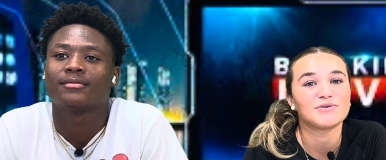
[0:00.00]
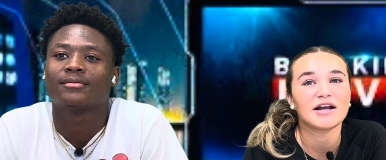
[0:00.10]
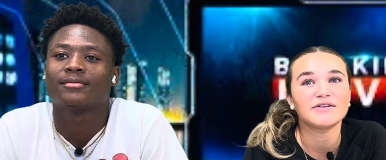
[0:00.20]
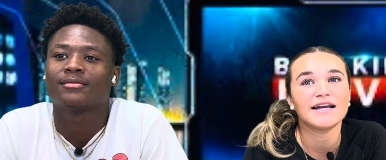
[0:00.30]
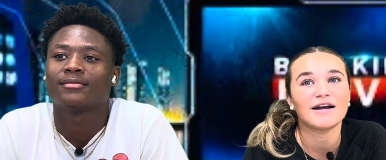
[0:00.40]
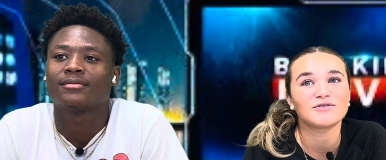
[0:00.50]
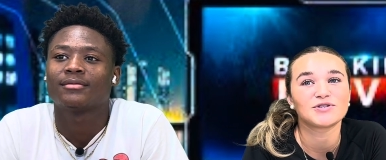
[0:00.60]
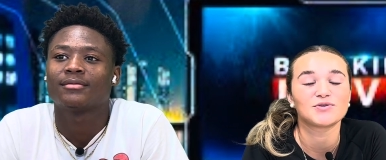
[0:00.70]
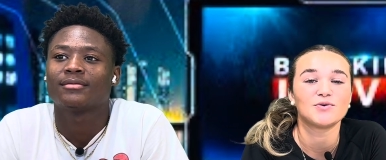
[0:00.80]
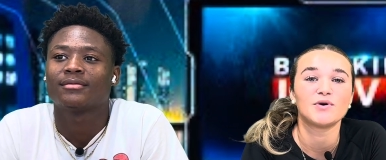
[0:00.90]
Speaker 1: directly
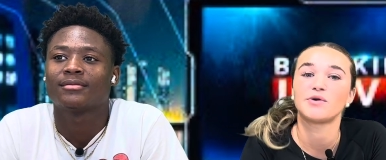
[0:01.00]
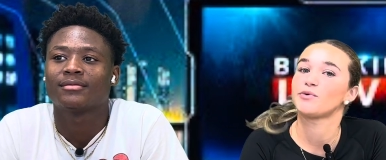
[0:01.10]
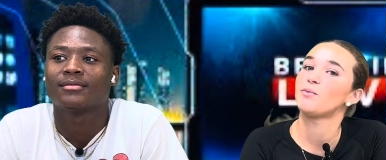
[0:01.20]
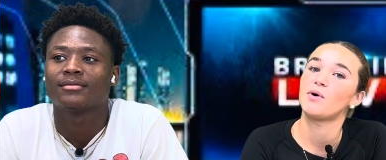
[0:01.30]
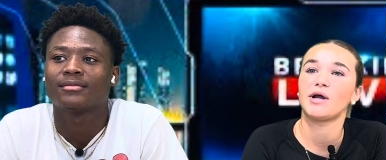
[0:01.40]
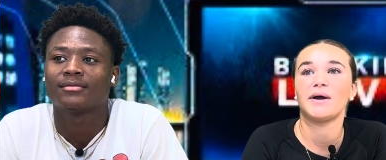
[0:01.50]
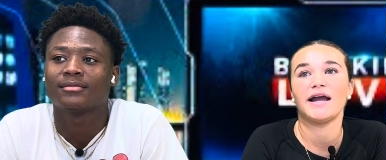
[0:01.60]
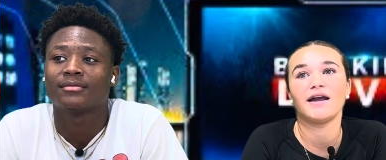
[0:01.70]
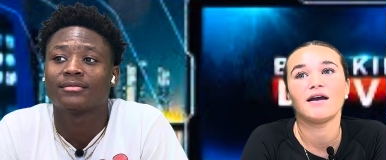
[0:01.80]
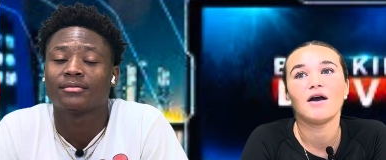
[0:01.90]
after school in room
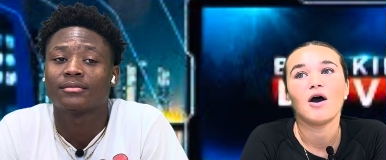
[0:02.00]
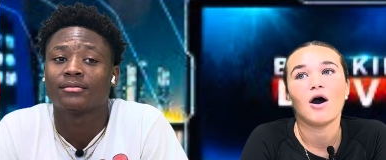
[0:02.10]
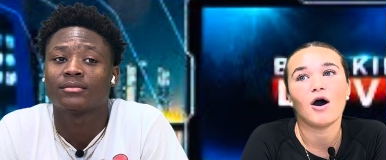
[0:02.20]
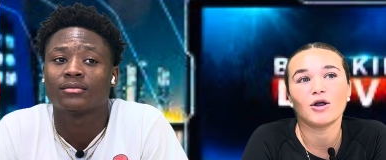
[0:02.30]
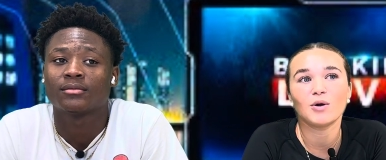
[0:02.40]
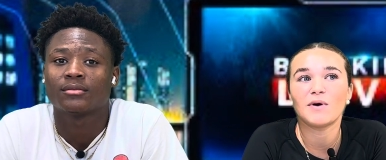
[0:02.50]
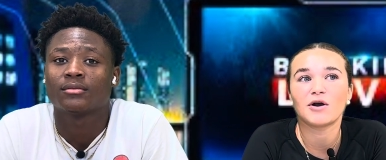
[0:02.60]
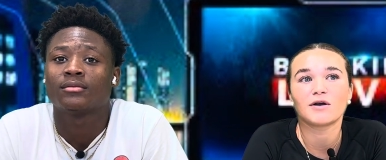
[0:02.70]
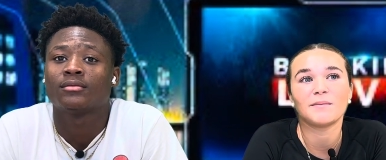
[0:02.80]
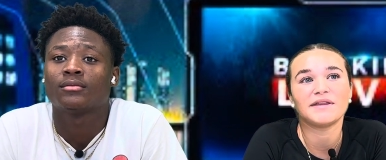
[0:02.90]
108. All are
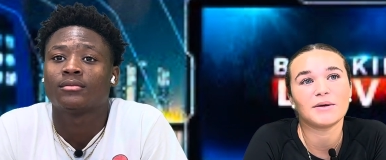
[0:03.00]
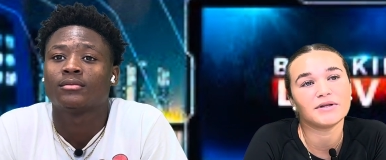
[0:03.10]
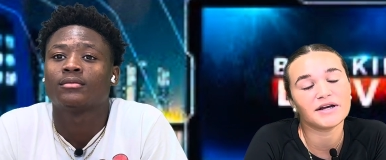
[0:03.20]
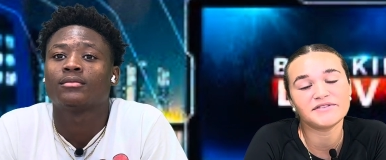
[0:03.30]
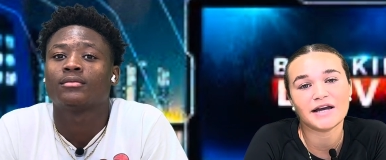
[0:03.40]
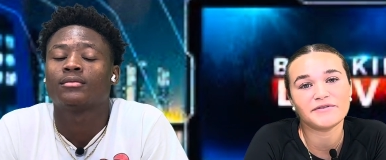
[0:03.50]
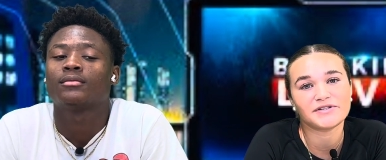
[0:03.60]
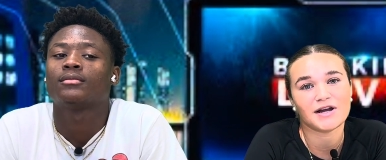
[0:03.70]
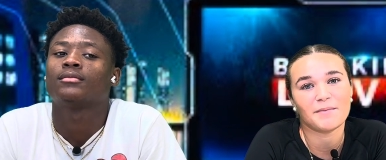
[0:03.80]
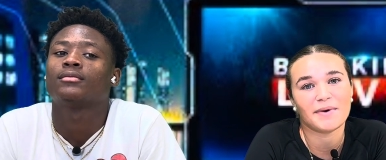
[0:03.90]
welcome, and they would love to have you
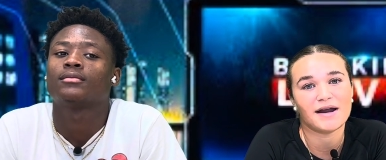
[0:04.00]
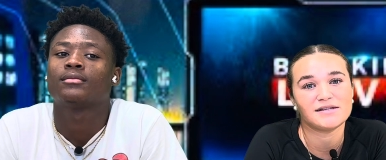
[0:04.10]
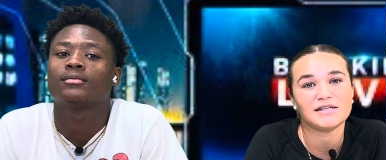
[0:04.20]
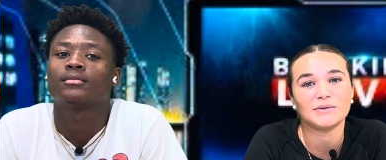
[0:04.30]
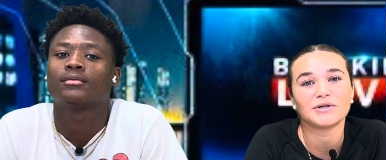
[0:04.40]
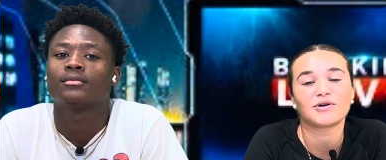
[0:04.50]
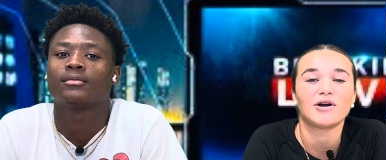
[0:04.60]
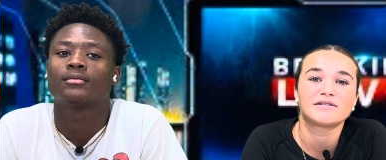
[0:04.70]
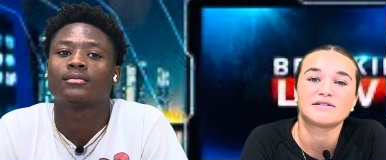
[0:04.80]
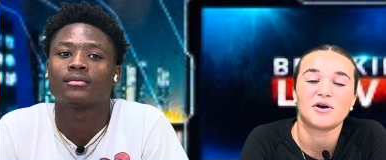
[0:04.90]
stop by to see what
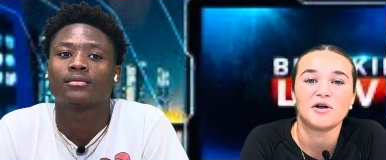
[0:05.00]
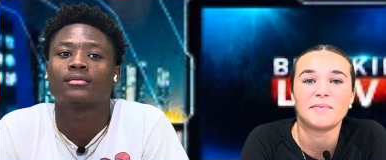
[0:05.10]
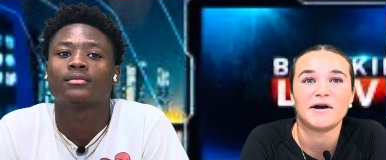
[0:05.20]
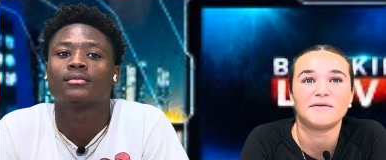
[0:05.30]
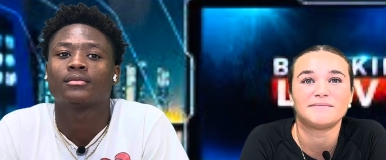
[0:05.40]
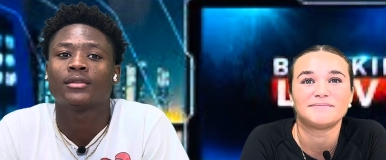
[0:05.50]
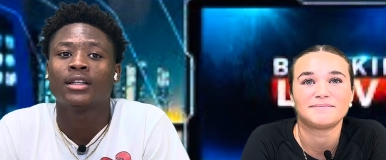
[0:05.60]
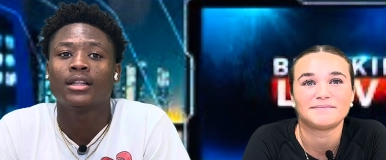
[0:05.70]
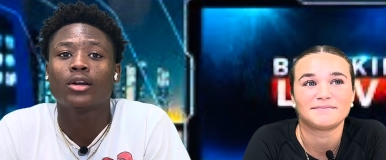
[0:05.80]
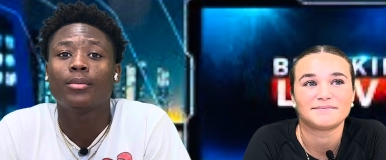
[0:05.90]
lacrosse is all about.
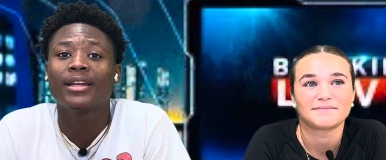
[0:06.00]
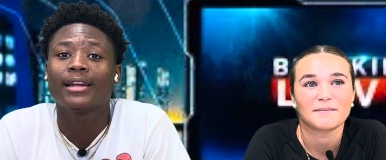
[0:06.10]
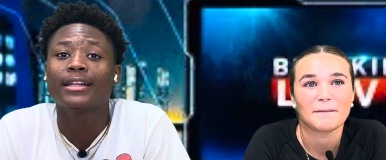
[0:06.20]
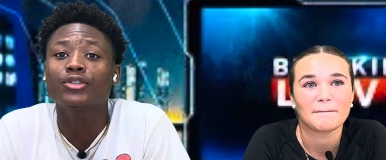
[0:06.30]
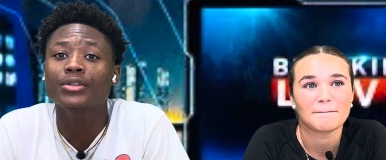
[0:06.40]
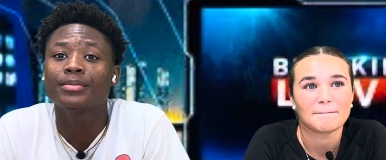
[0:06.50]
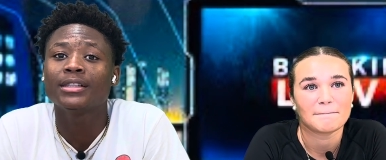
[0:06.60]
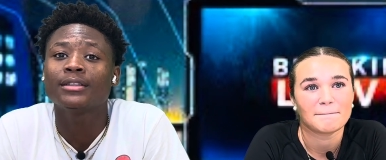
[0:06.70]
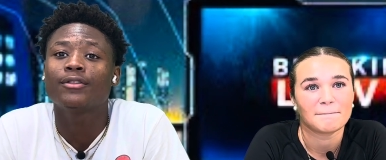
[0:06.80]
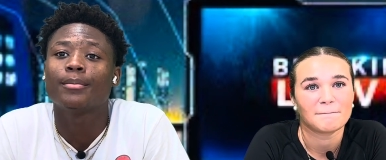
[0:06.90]
Speaker 2: There will be an interest
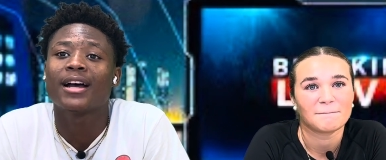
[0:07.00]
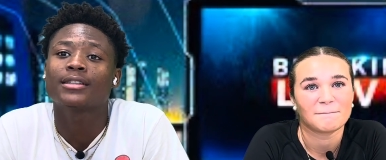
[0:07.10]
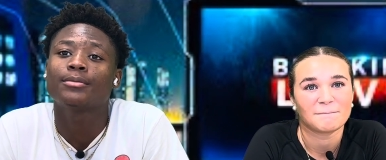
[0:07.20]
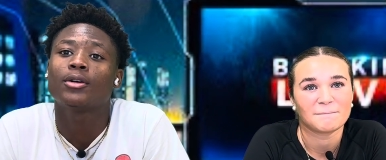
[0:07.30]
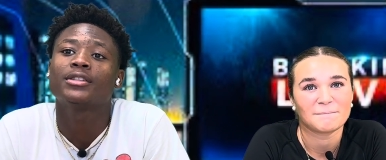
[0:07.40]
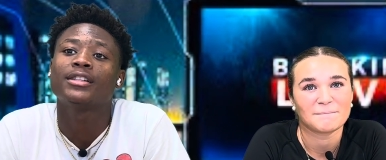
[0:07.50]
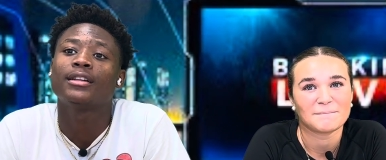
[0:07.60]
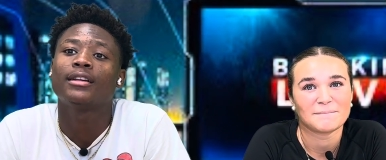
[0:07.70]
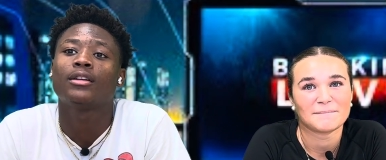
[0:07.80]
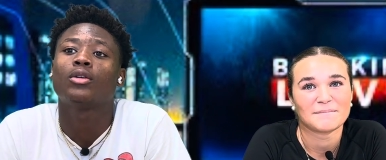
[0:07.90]
meeting for basketball
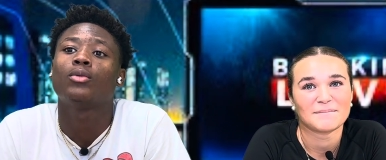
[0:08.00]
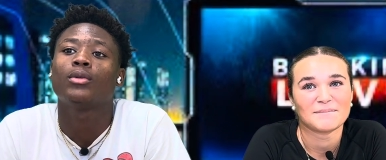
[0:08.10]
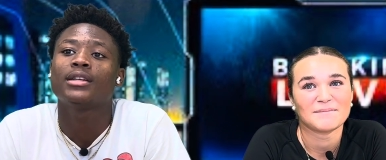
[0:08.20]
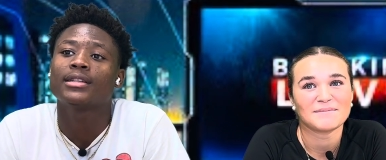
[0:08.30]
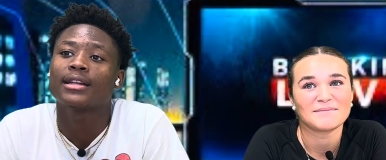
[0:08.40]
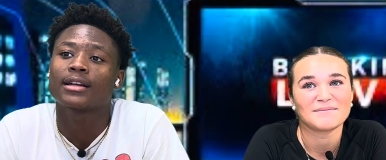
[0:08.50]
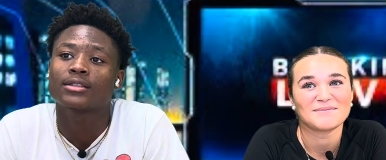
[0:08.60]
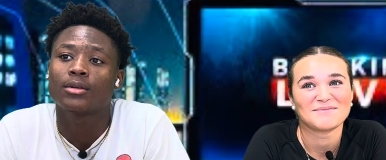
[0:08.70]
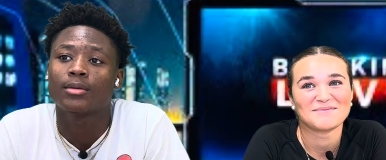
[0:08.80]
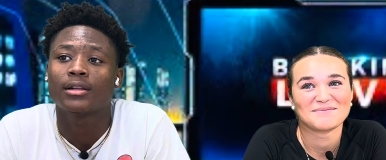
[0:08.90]
cheerleading on Wednesday,
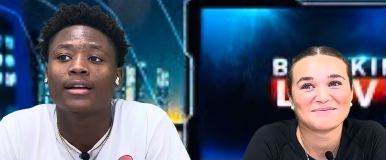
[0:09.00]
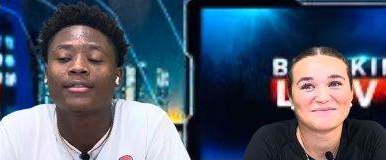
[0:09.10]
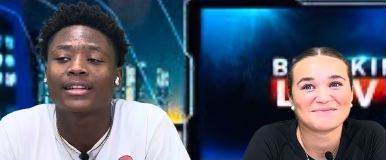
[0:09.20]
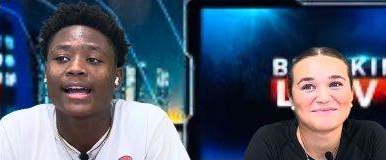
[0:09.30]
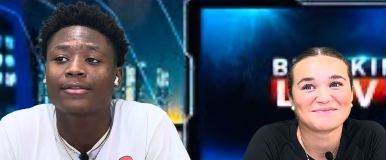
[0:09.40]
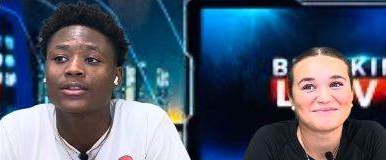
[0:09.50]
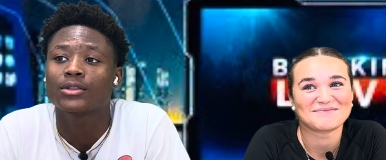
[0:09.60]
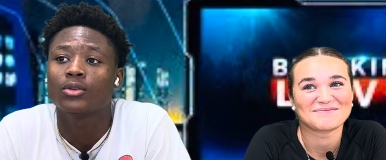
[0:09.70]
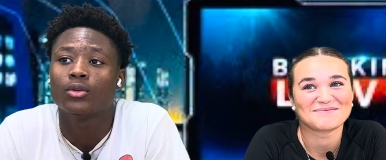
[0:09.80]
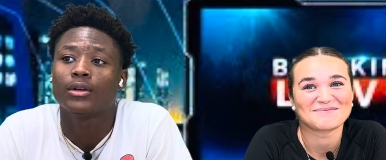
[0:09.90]
October 11th, after
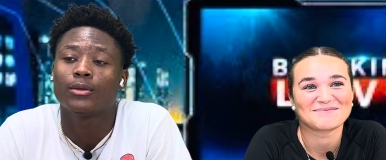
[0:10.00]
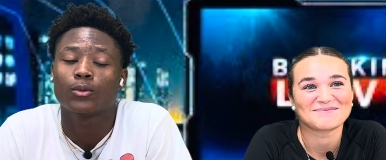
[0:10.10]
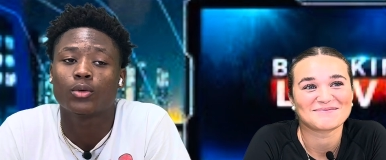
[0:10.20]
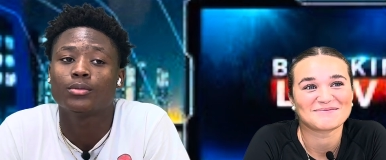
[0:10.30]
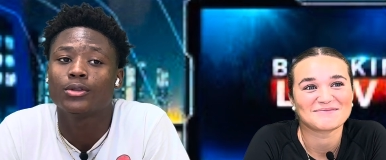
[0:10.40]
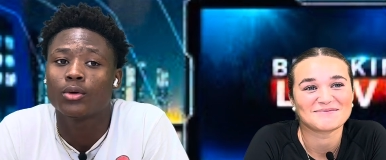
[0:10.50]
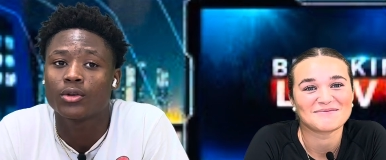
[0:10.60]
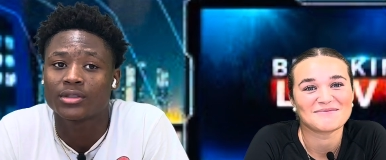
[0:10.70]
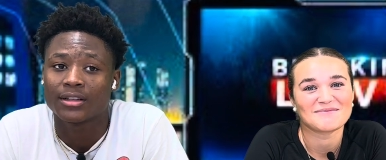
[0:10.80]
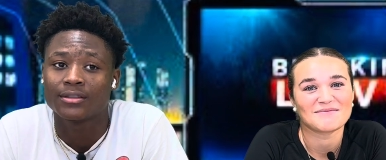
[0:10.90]
school in room
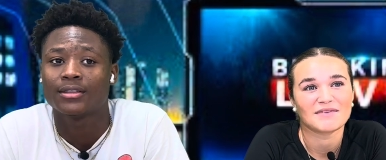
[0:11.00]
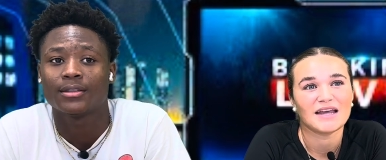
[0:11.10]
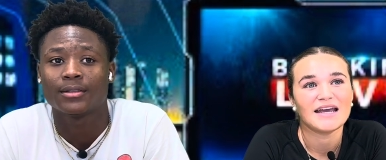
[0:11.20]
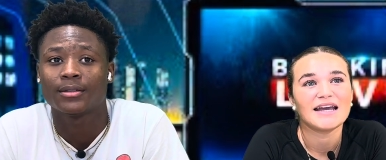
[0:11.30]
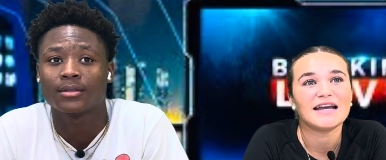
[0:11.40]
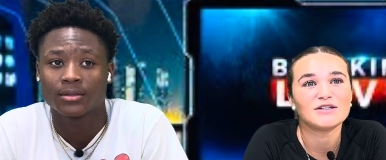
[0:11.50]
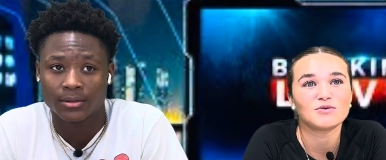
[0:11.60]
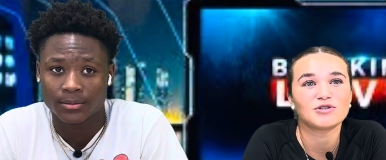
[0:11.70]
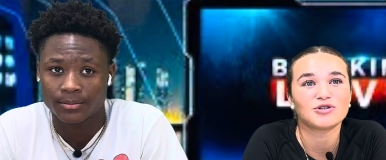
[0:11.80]
207.
Speaker 1: Indoor